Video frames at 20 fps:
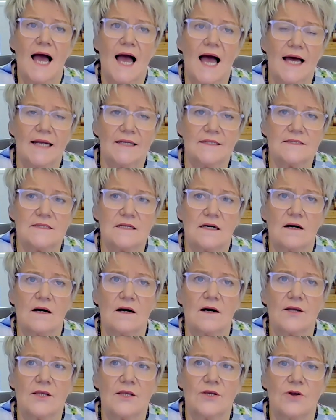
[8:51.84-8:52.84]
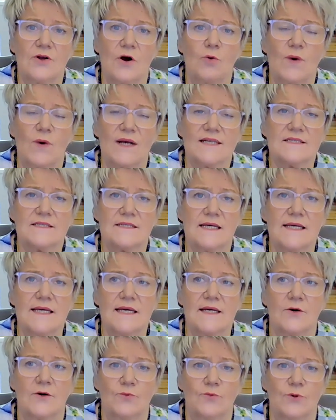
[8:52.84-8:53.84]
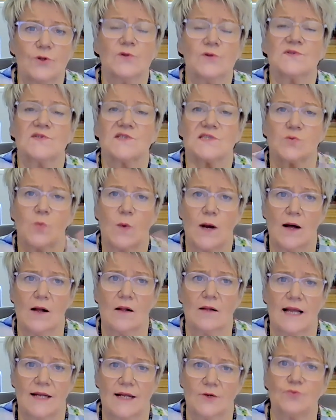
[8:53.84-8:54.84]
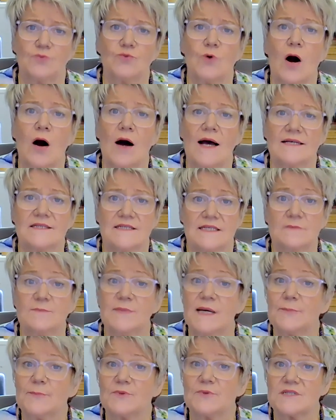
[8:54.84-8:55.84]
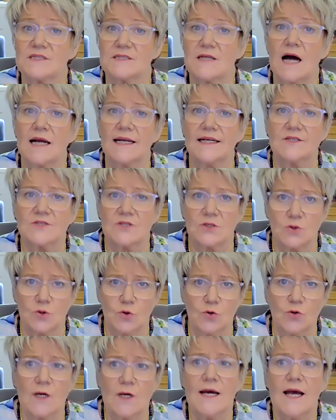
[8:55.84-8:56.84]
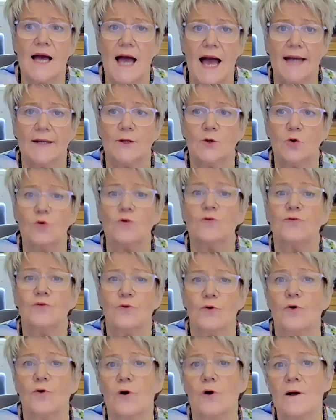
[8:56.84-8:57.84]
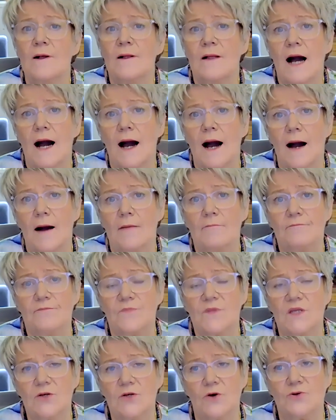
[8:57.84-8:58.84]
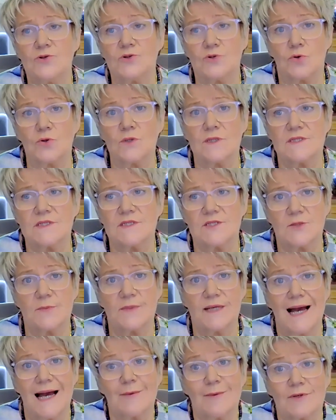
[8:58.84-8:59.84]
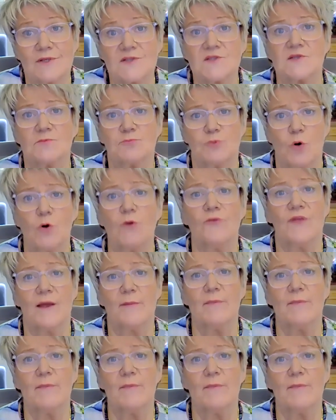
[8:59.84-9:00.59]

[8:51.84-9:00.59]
And, you know, we're seeing a real swell and a rise in people starting to look for, you know, doulas to be able to support